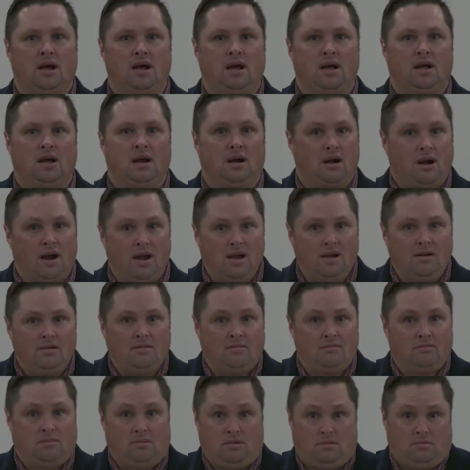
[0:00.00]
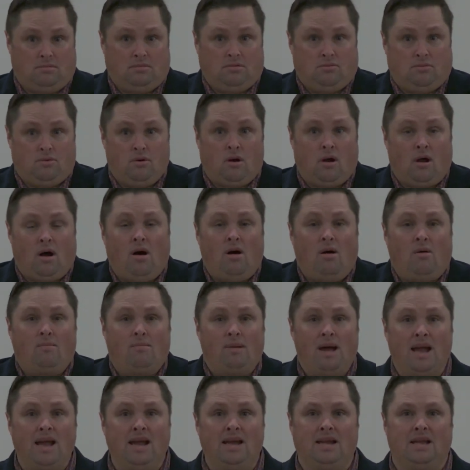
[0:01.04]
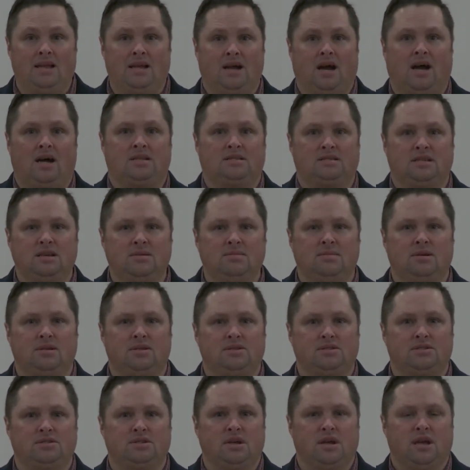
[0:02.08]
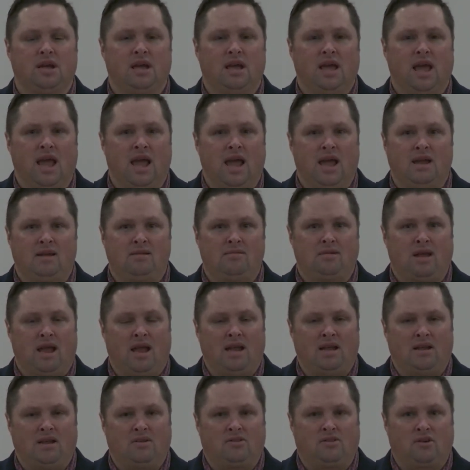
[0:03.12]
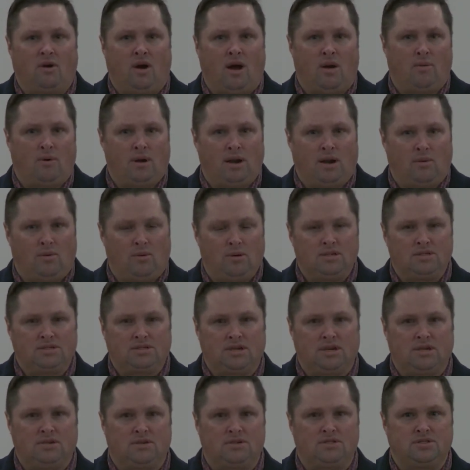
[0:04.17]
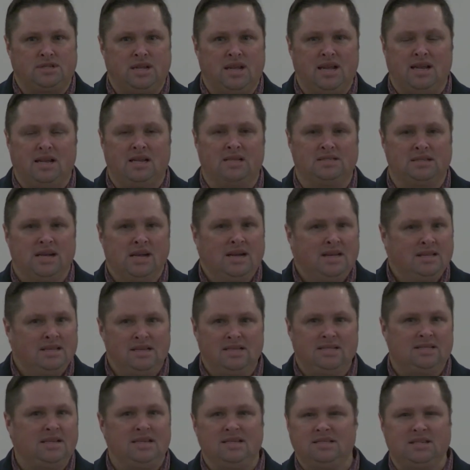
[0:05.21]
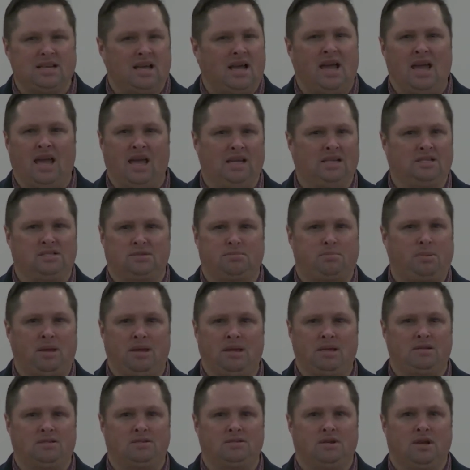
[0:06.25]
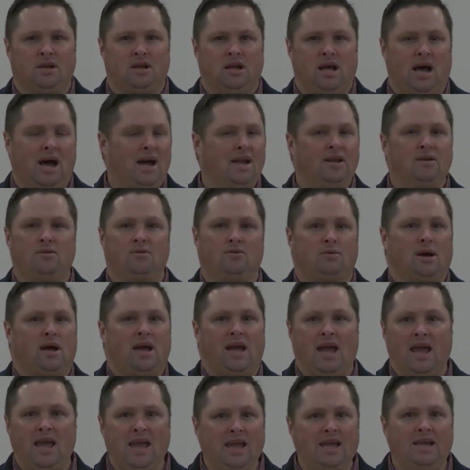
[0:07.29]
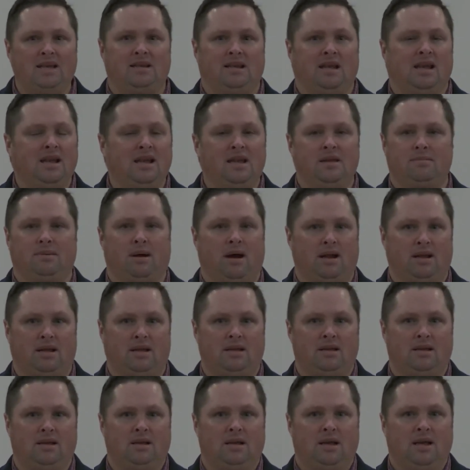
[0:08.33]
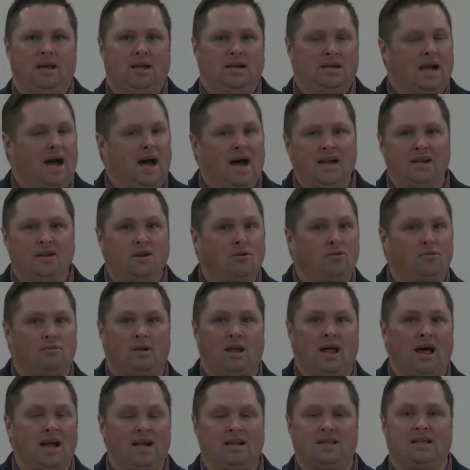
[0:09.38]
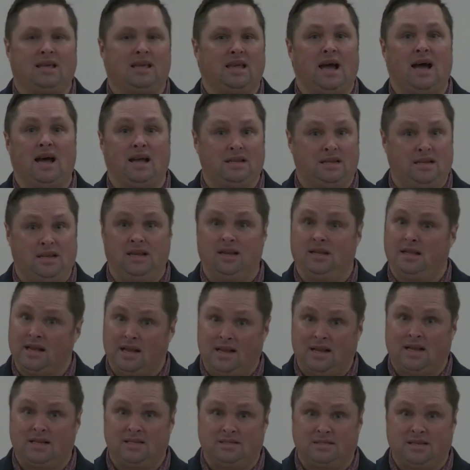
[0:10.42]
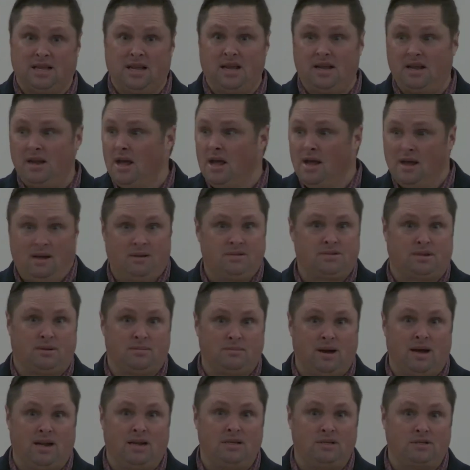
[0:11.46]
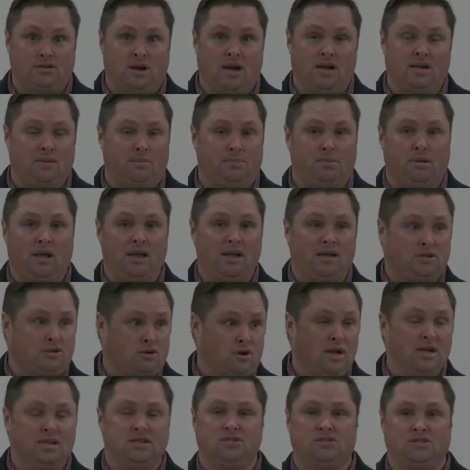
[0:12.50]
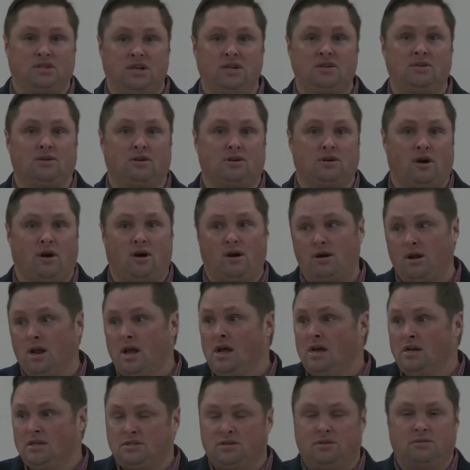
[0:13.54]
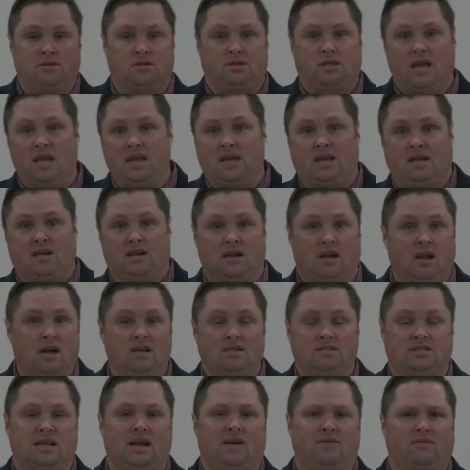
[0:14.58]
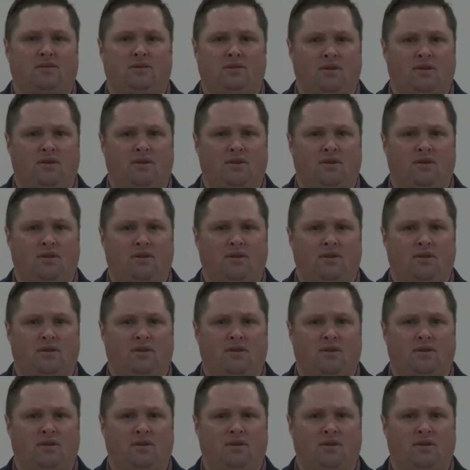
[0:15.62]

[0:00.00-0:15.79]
All right? We're all made in God's image. And, and so, what I want us to understand is this isn't hate speech. I don't hate anybody. Now, I don't like the idea, like I said, of somebody trying to play a transgender card so that they could lust after the